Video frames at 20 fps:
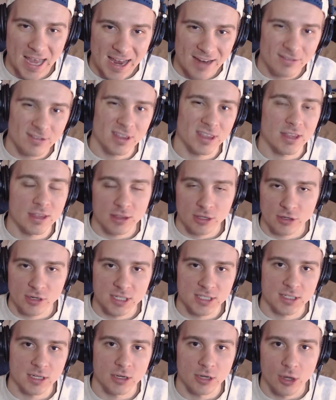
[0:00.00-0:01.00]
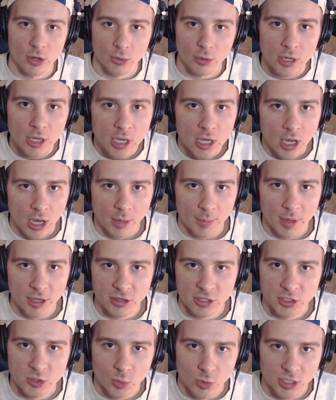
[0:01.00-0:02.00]
everything there is to know about
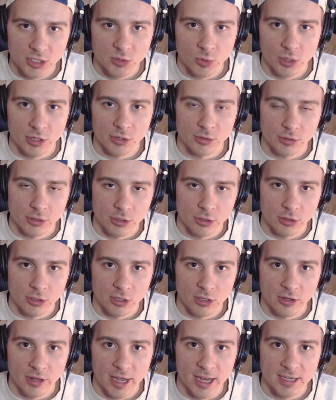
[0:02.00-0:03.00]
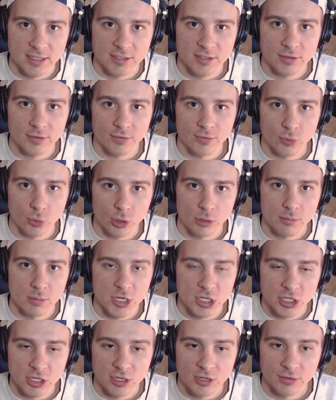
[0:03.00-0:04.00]
the 2020 recruiting class for
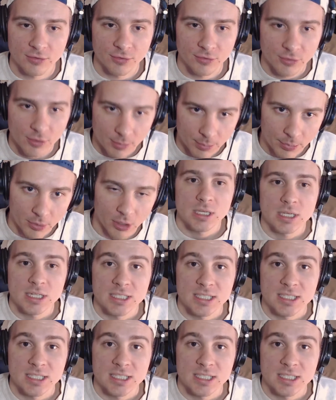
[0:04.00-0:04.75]
Michigan football.